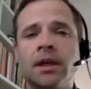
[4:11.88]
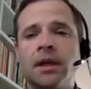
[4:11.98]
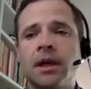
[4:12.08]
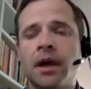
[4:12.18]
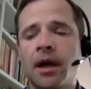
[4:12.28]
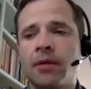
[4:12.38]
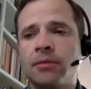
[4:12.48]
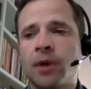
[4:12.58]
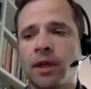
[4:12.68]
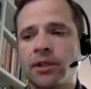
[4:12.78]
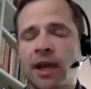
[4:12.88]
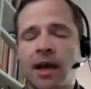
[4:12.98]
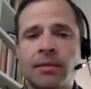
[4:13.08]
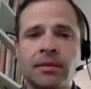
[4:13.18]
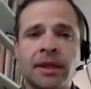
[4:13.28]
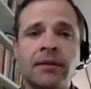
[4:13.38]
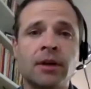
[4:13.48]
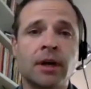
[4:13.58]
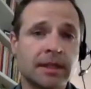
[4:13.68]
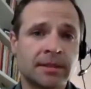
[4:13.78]
um, on a job later
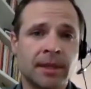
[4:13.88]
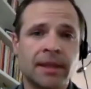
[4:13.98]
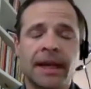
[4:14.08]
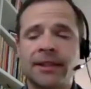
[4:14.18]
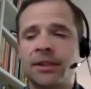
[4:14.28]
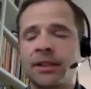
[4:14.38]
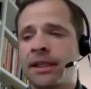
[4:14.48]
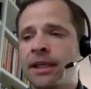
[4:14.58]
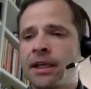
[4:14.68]
on this month, actually.